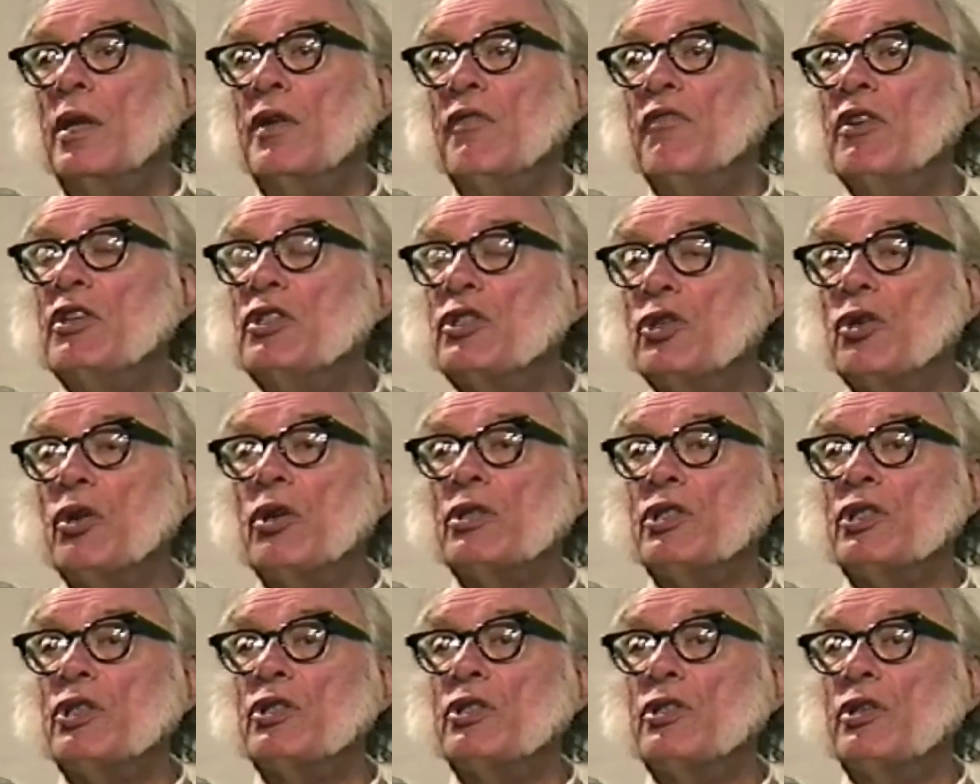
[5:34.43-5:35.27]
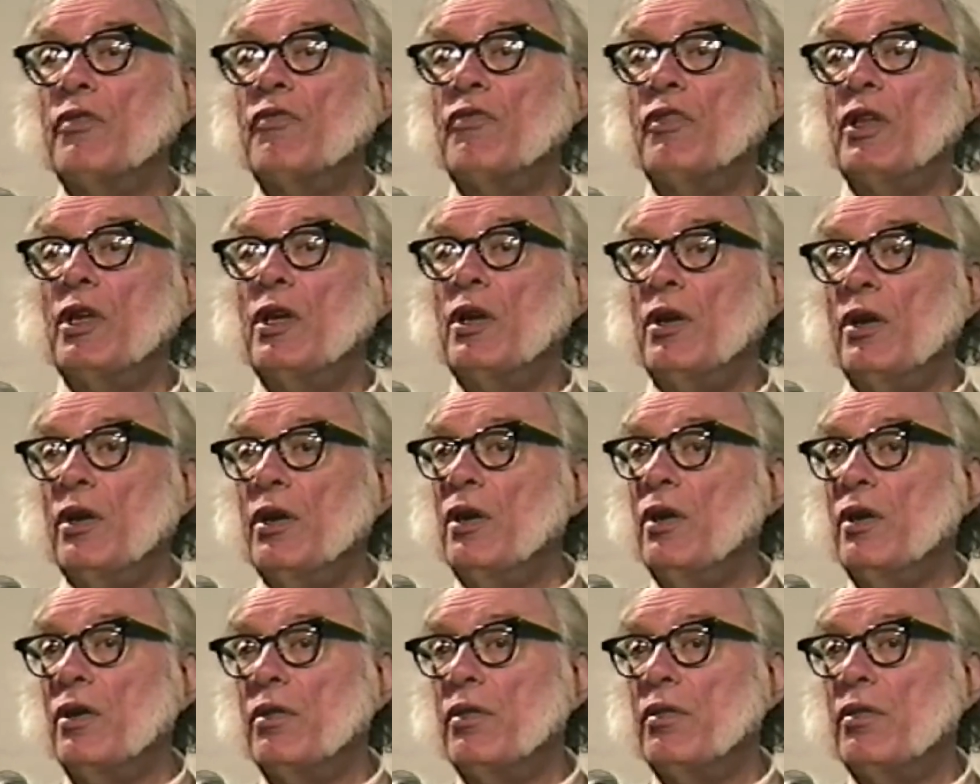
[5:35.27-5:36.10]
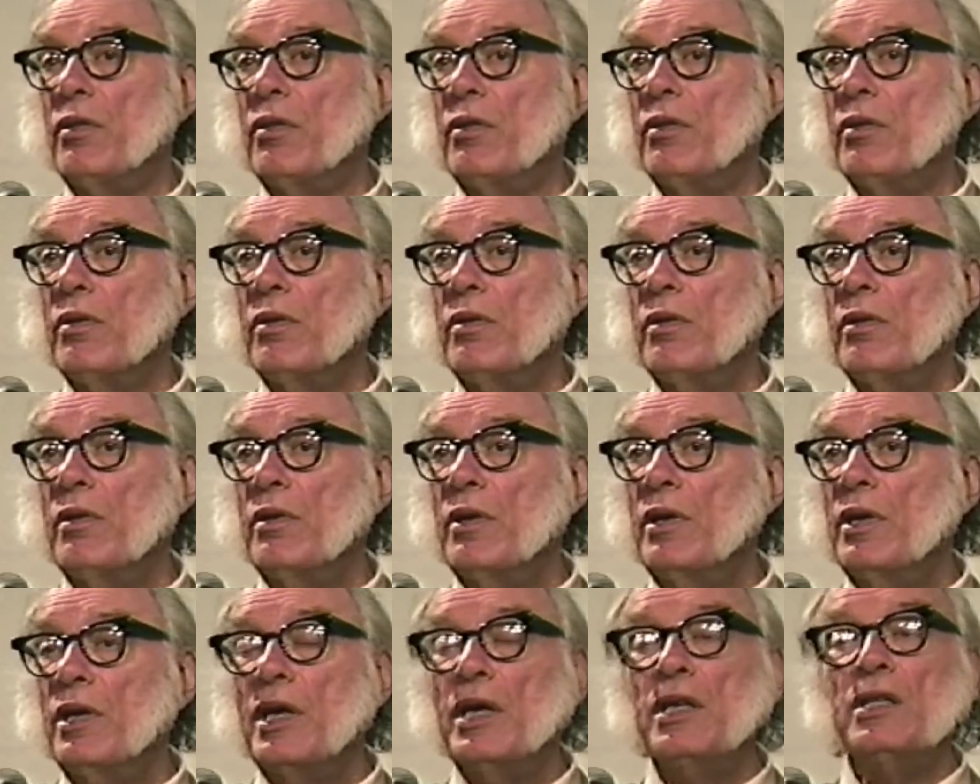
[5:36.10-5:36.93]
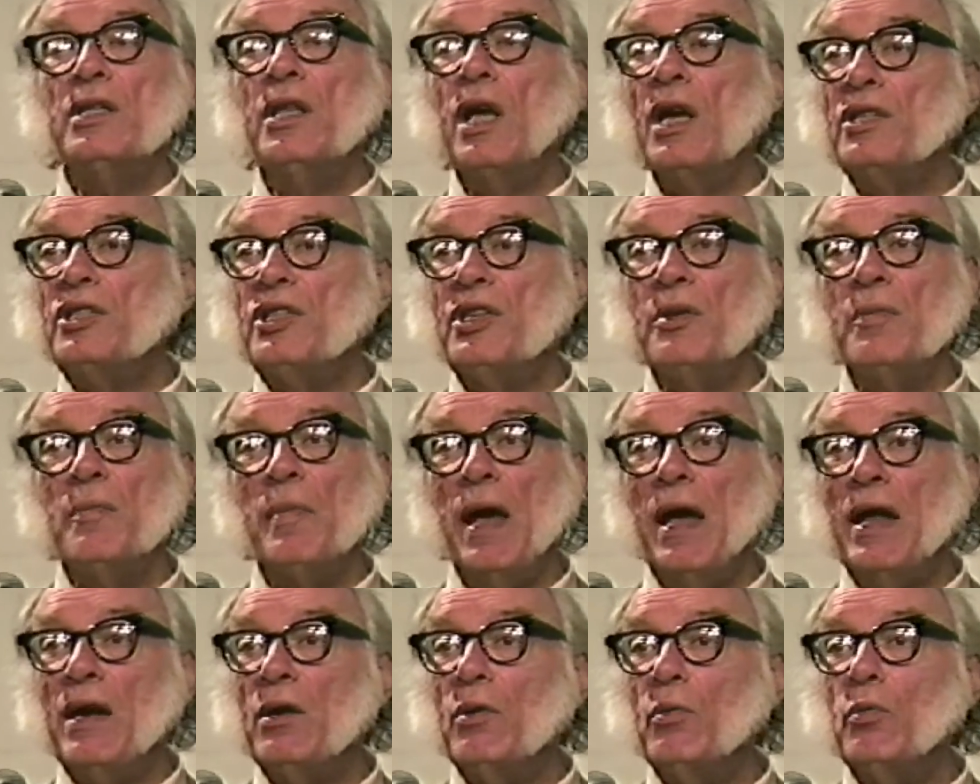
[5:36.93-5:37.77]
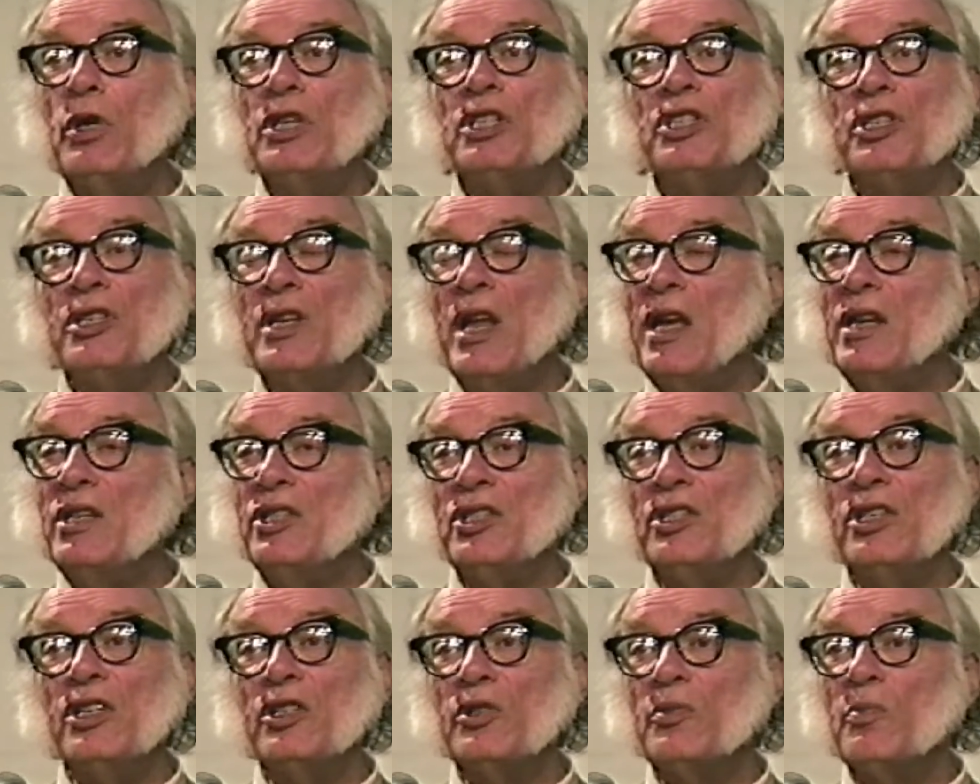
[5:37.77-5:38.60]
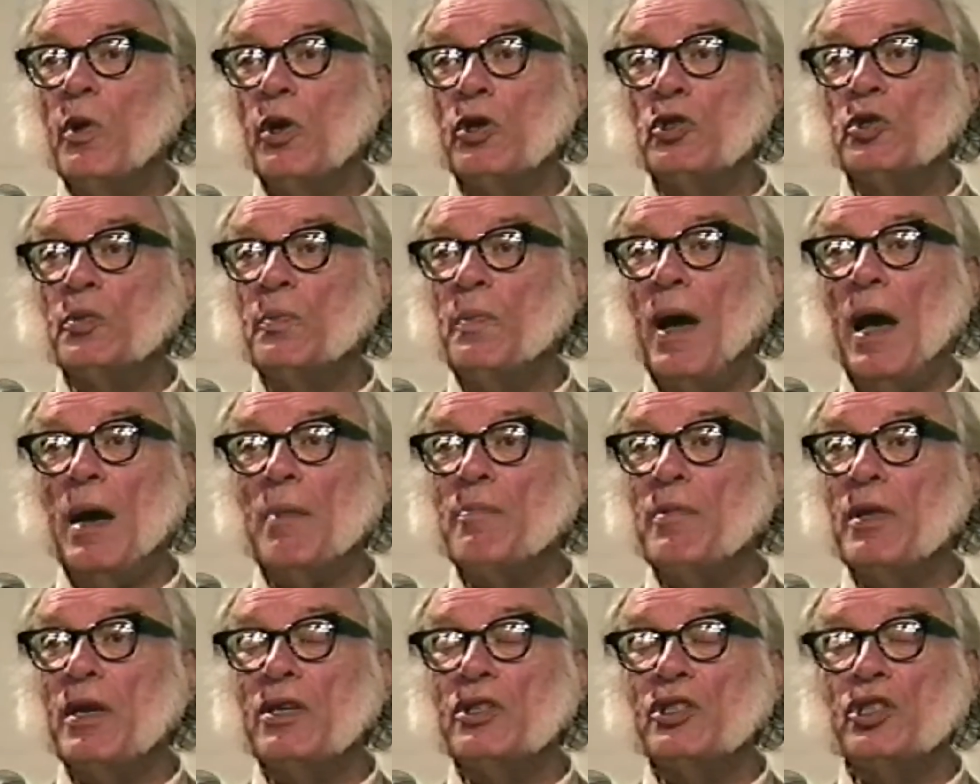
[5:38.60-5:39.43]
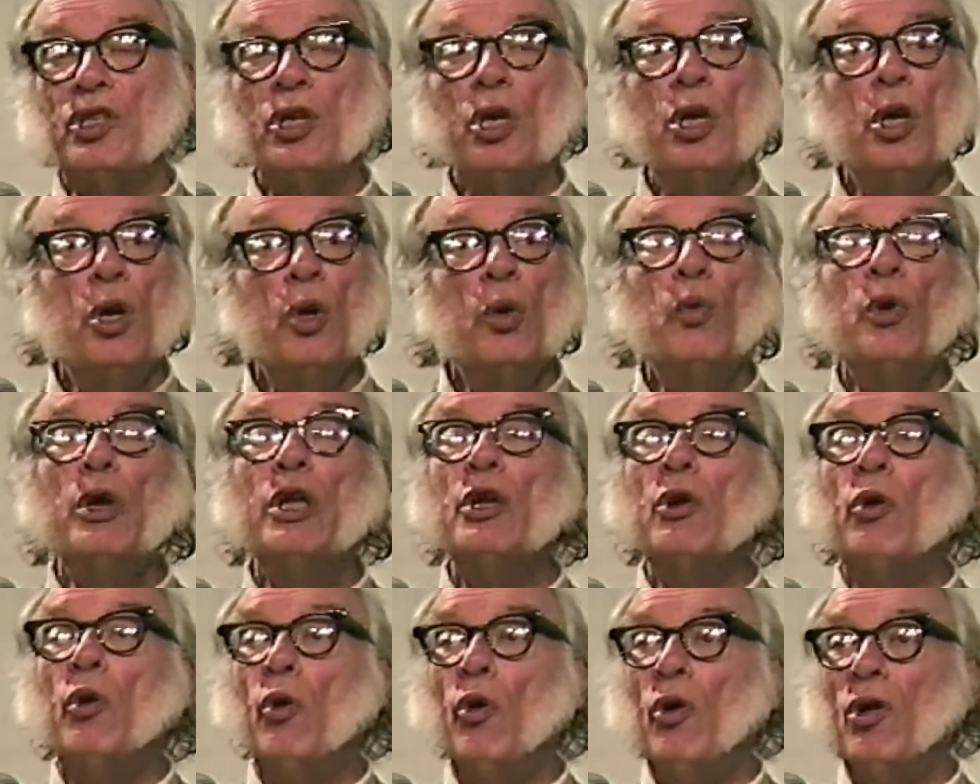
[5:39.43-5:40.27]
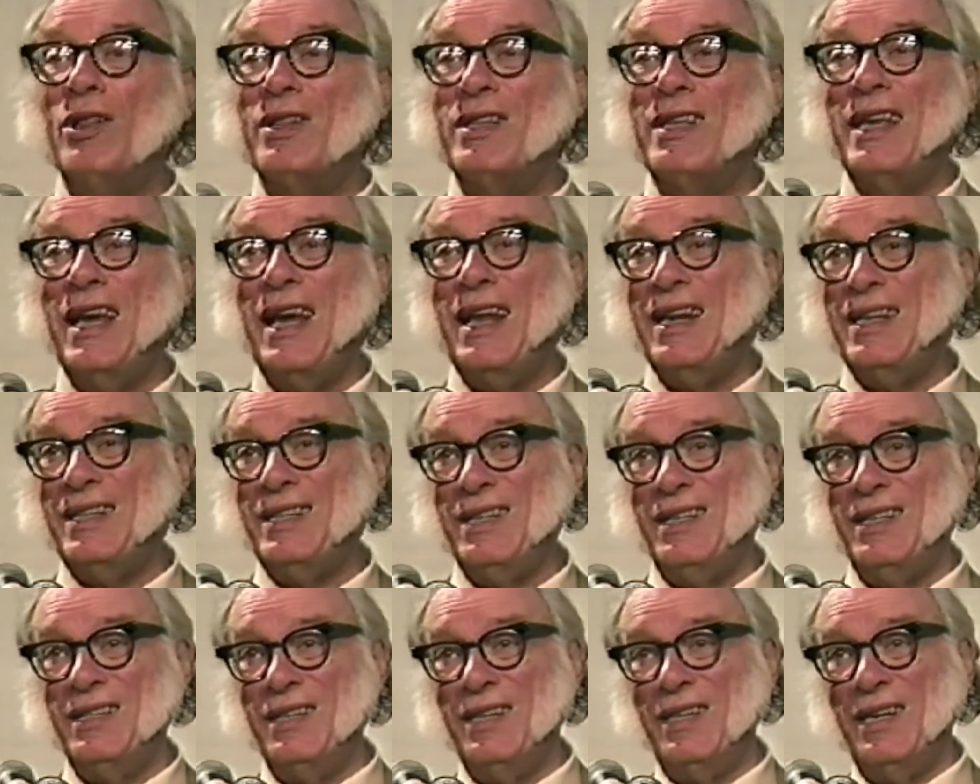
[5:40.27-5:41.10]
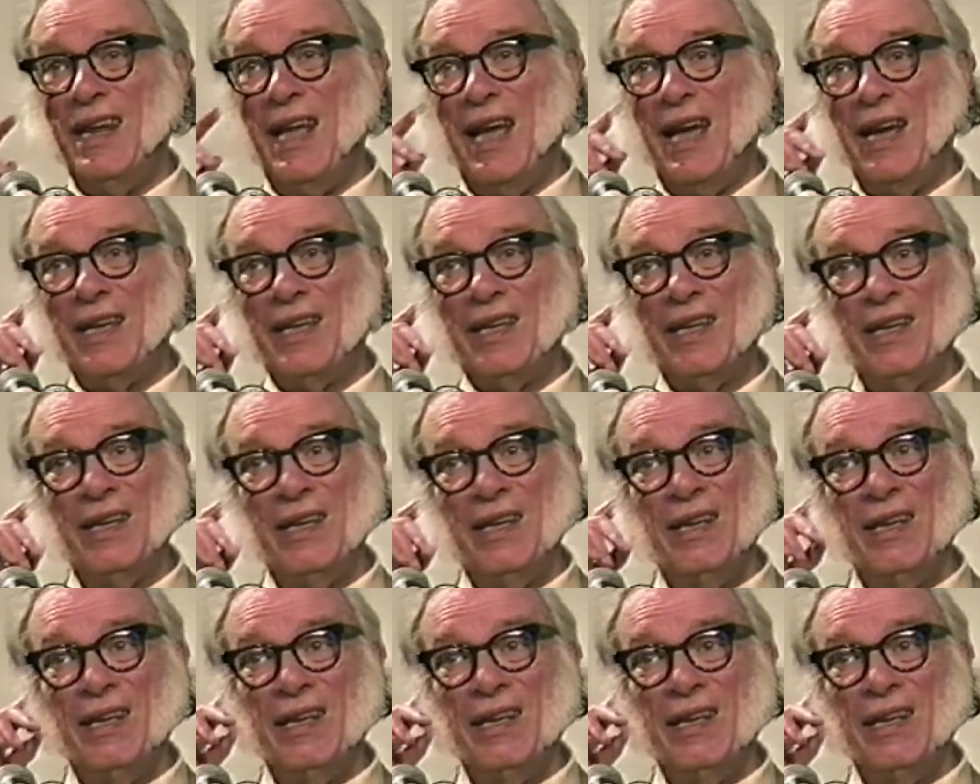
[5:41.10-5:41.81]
the resources of the Earth, it doesn't matter which nation is most populous, we all get it in the neck.